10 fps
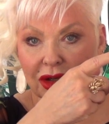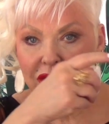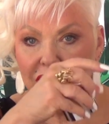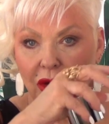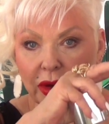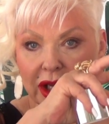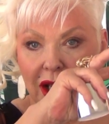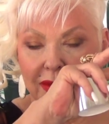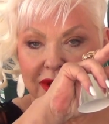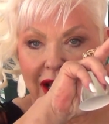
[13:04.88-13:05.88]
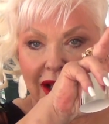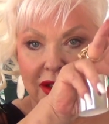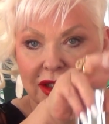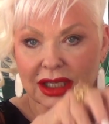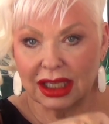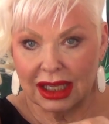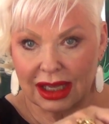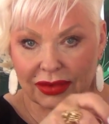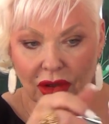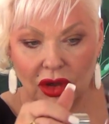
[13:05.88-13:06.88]
here, so it comes out
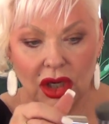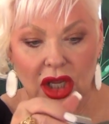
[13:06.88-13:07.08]
together.